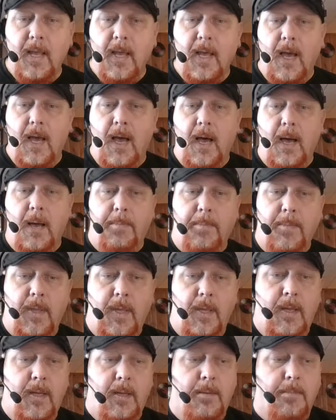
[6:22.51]

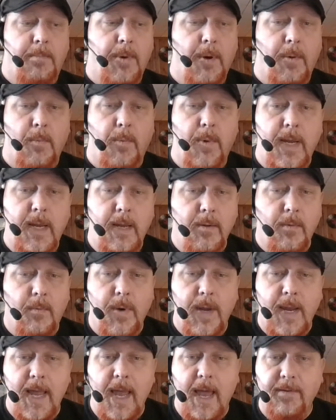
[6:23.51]
But
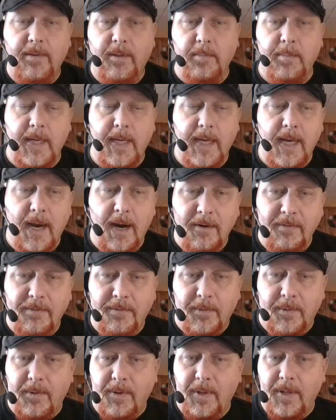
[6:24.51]
we have to be
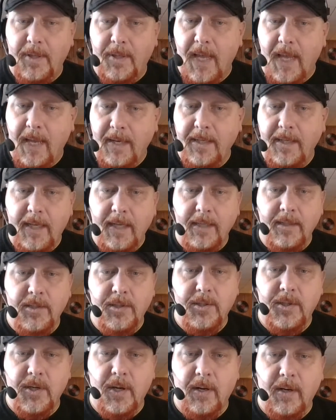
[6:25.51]
careful not to get
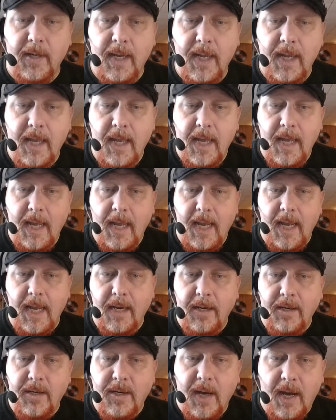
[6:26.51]
stuck
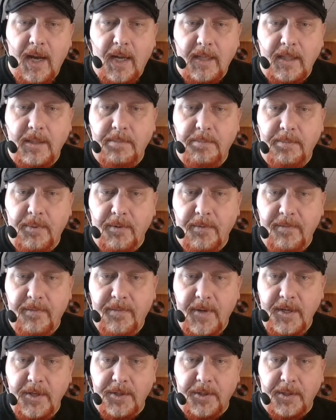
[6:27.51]
in God's
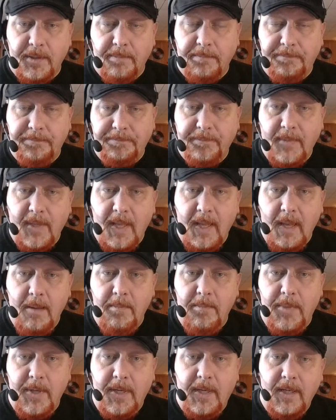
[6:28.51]
provision,
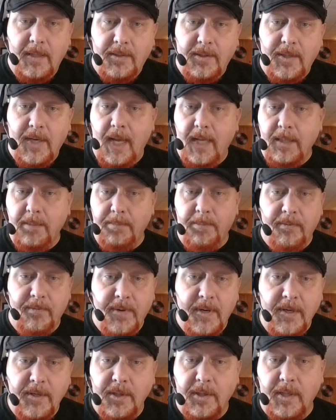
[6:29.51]
because God's
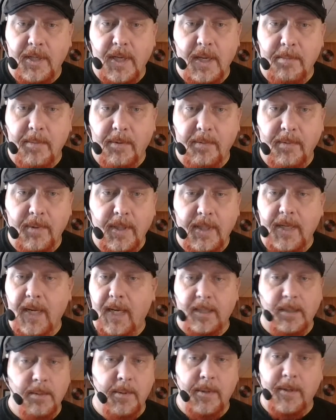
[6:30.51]
provision can be really
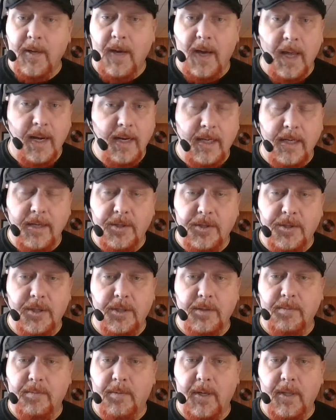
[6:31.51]
nice. I mean, God is
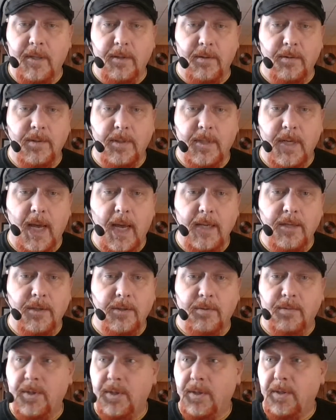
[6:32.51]
just one of those
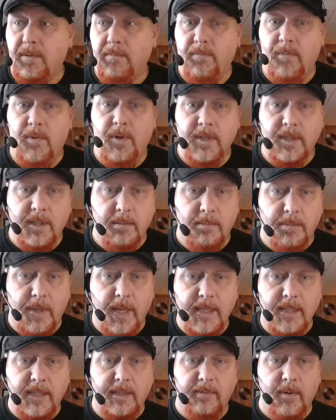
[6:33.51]
guys who just wants to
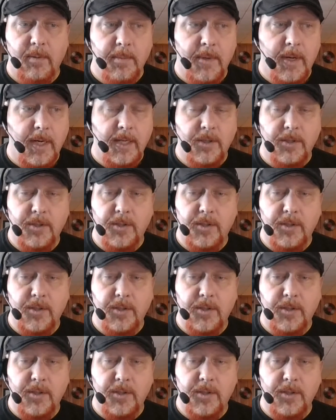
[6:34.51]
bless everybody.